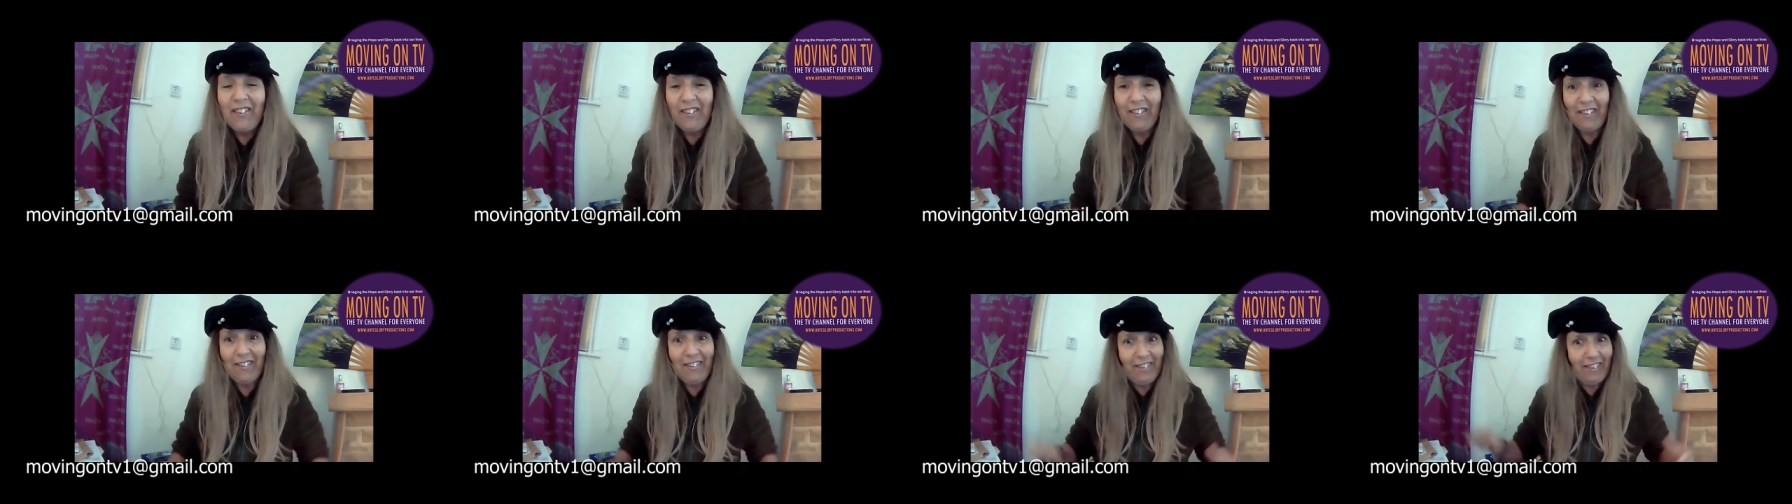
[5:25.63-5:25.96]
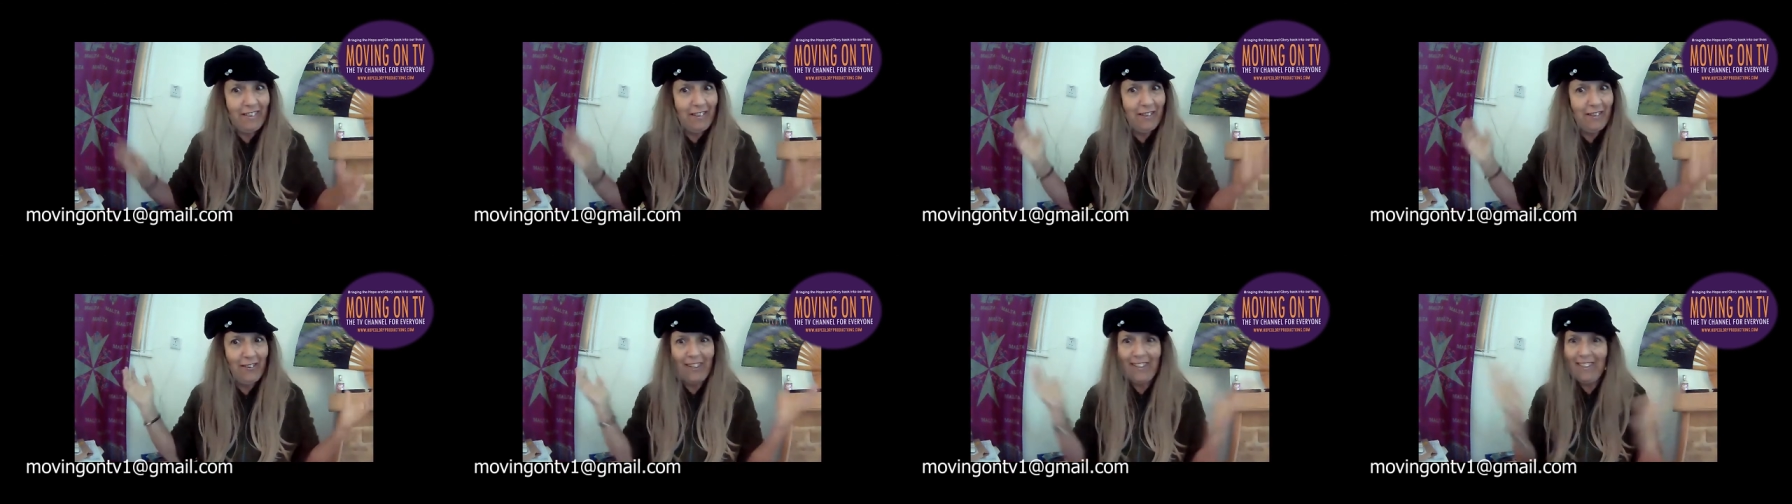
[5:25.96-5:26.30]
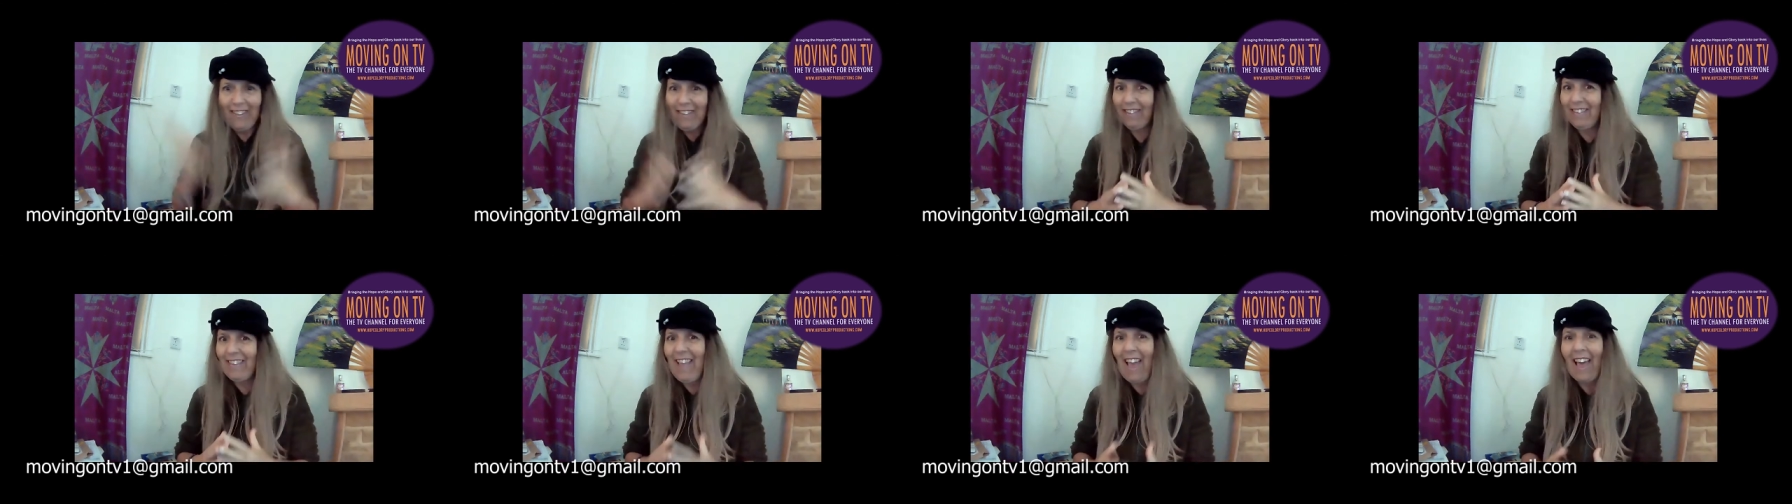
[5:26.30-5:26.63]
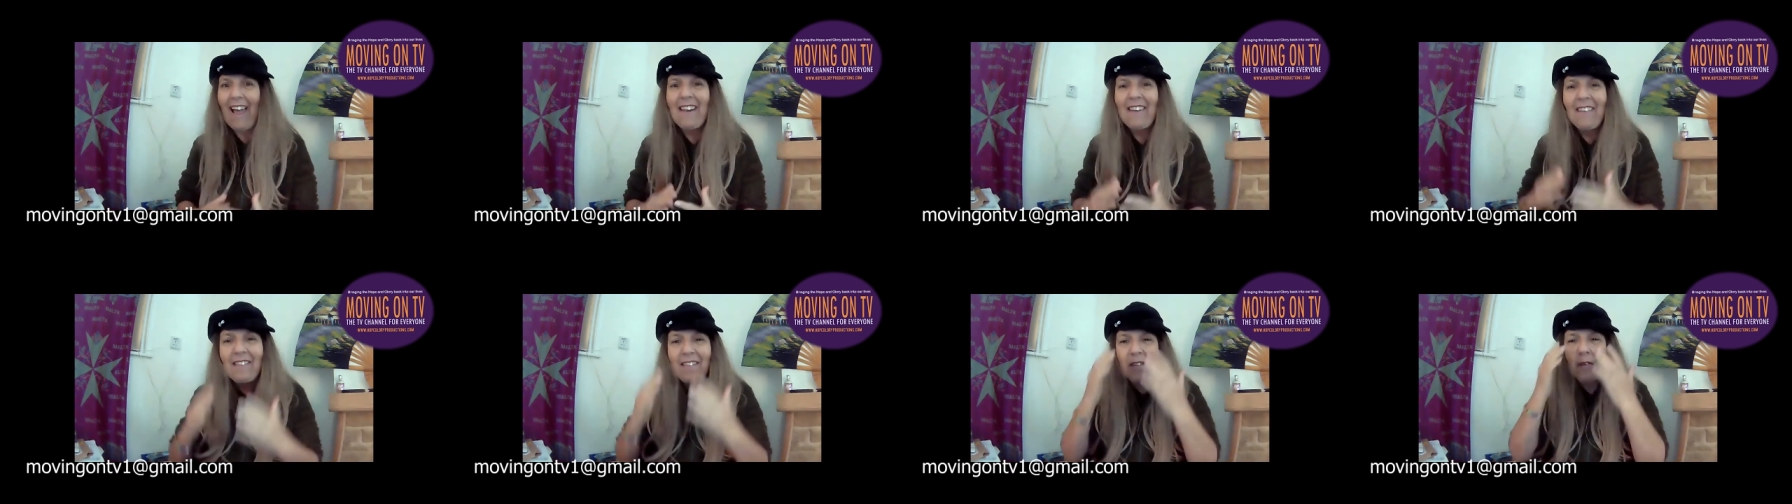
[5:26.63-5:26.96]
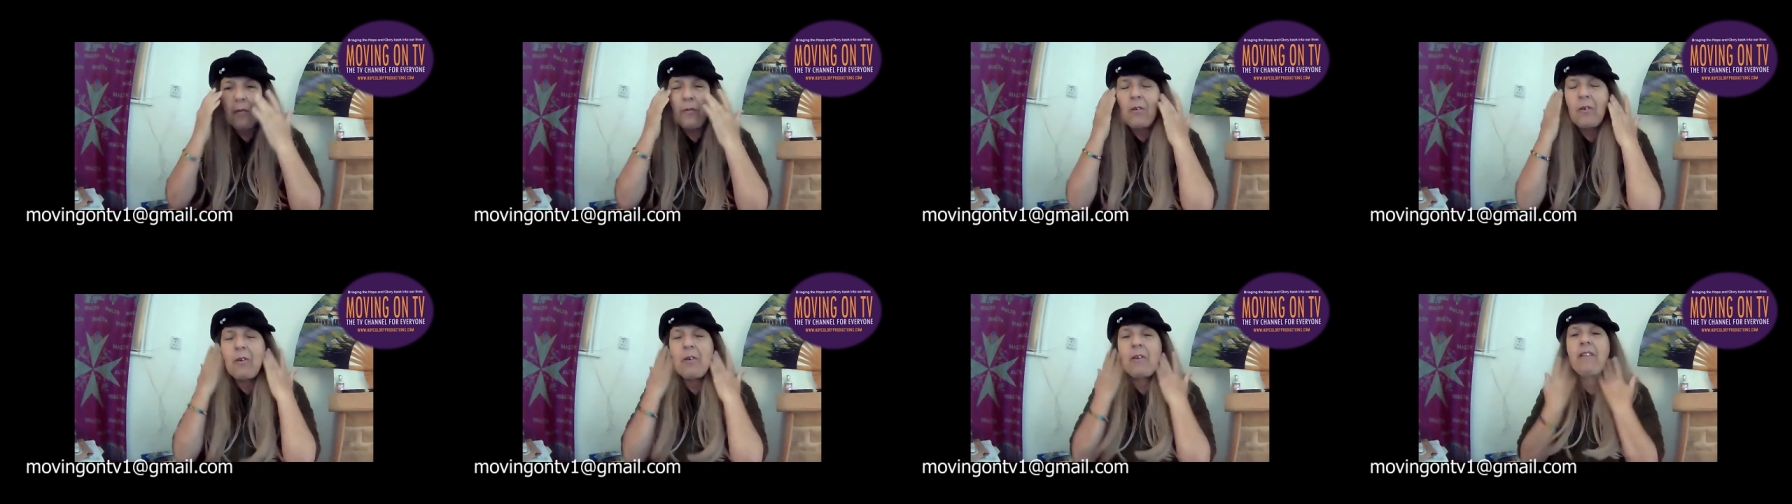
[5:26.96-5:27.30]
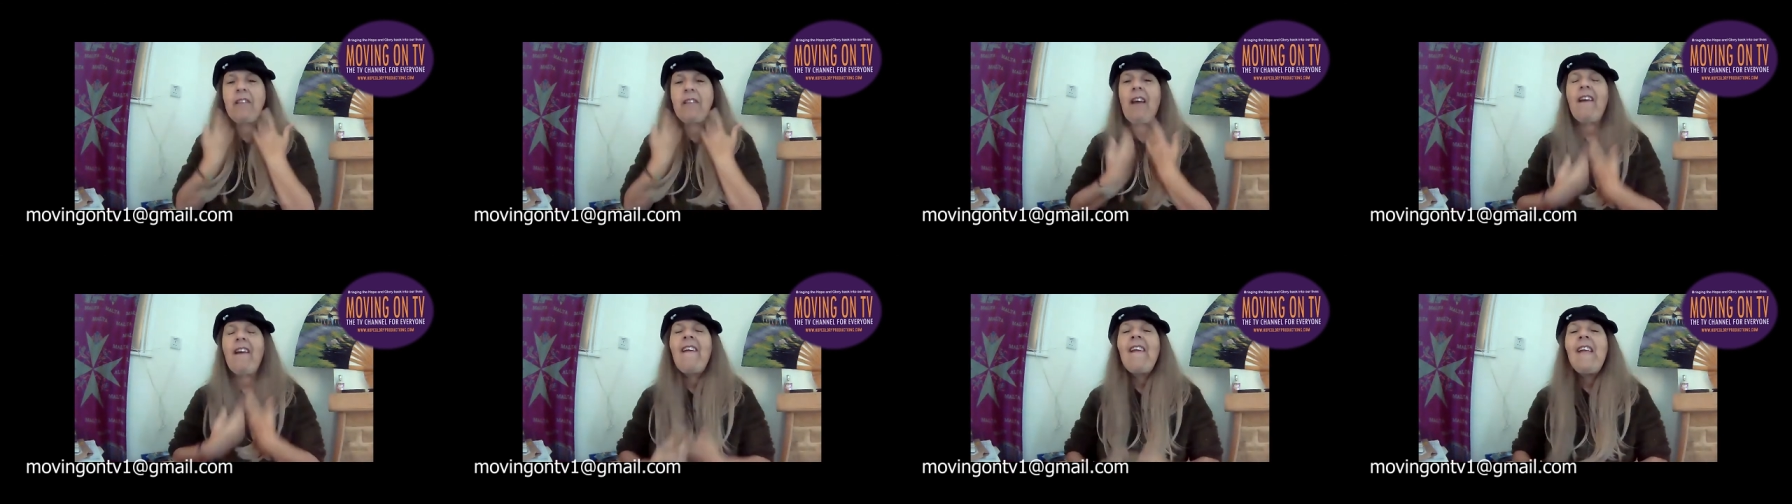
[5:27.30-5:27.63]
She, she drinks gallons of
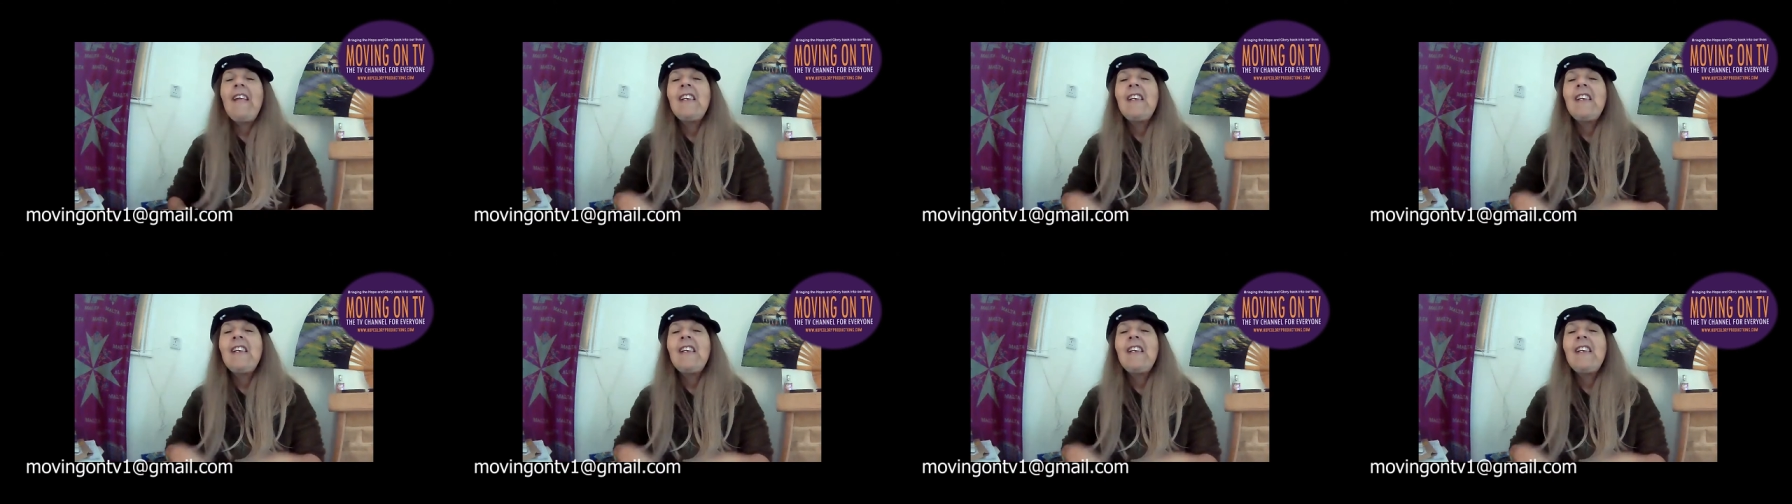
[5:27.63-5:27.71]
water.